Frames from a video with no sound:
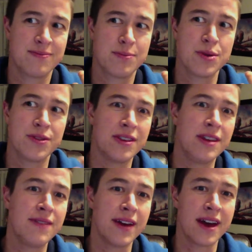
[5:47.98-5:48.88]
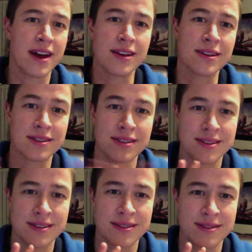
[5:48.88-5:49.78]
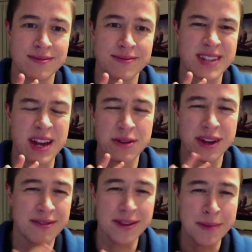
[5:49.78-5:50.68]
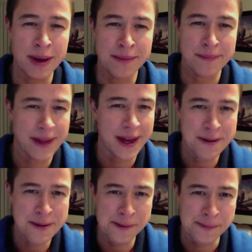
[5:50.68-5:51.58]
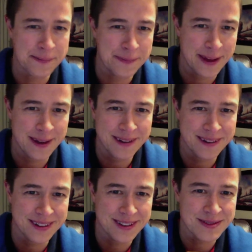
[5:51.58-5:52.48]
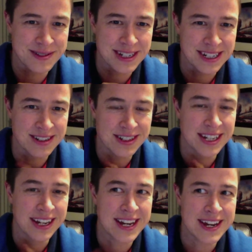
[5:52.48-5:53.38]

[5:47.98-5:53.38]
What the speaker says: perceive it as sounding female. I don't know. I don't know. It's really interesting.